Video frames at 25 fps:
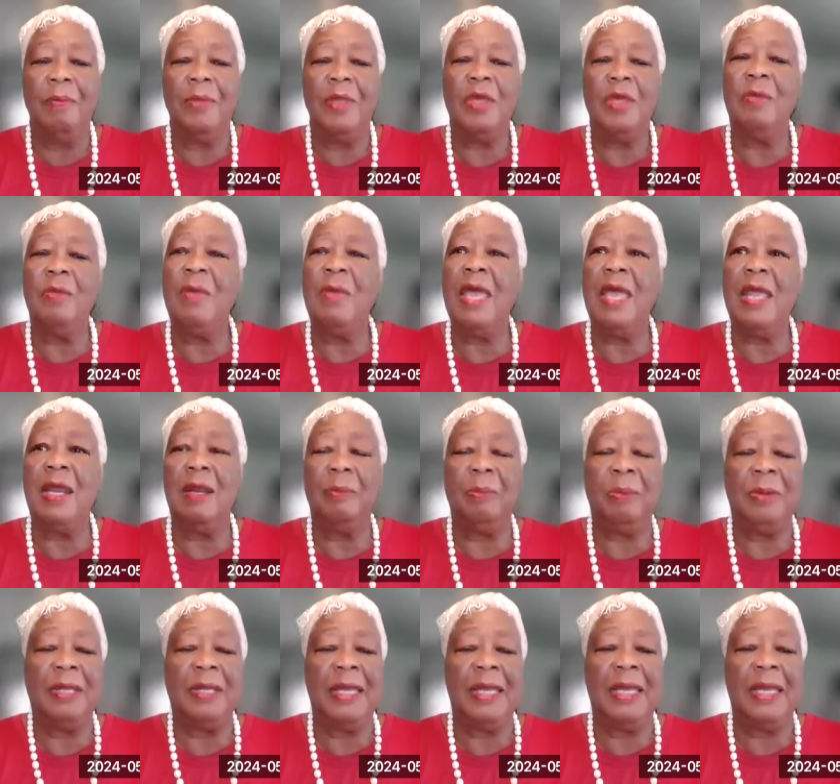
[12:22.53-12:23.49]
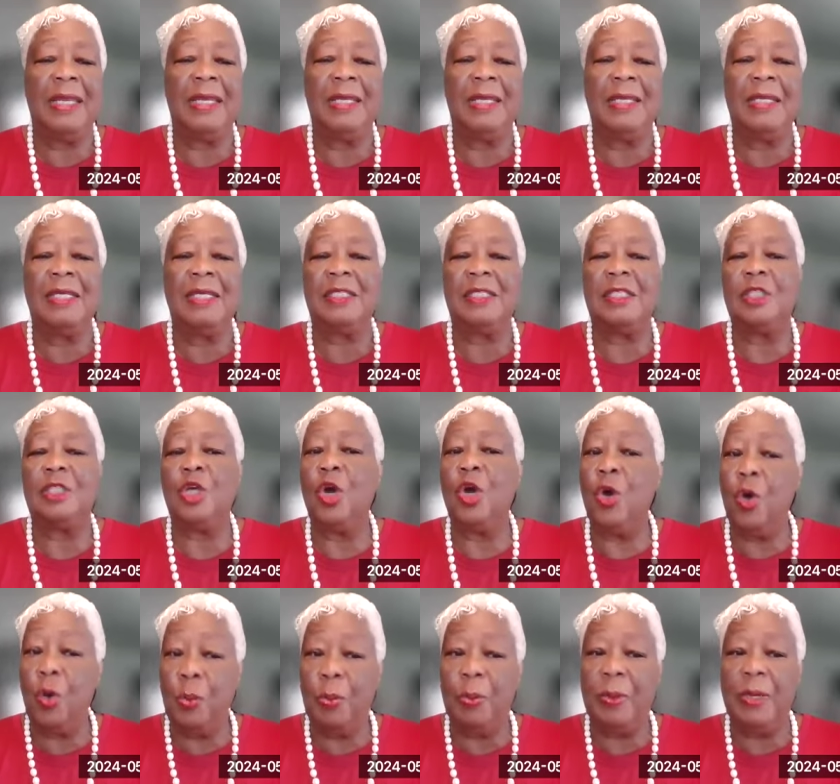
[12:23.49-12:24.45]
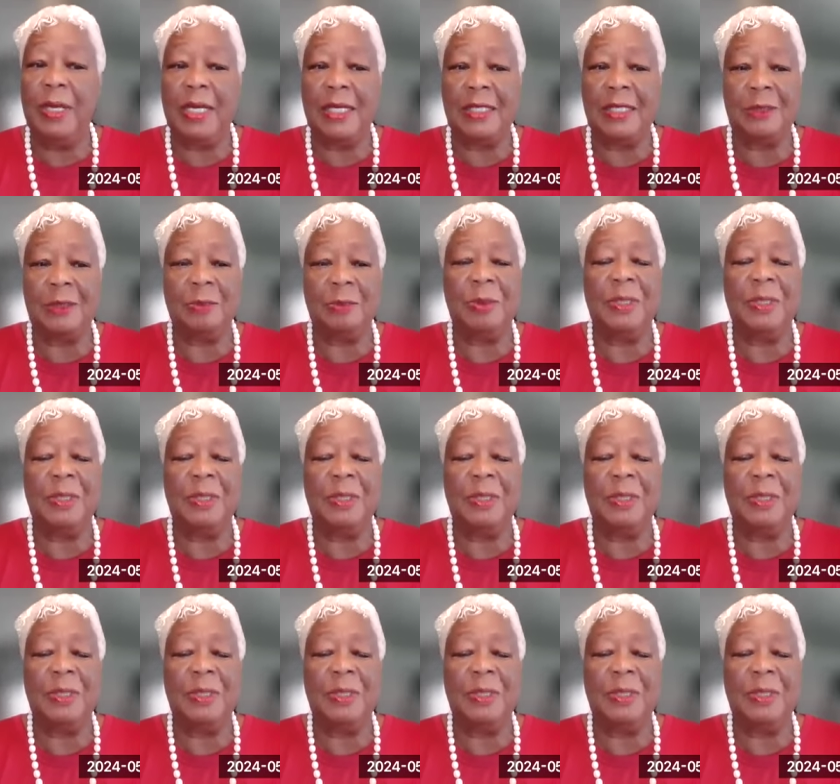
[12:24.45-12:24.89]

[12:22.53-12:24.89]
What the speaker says: Humana plan, and it's a Gold Plus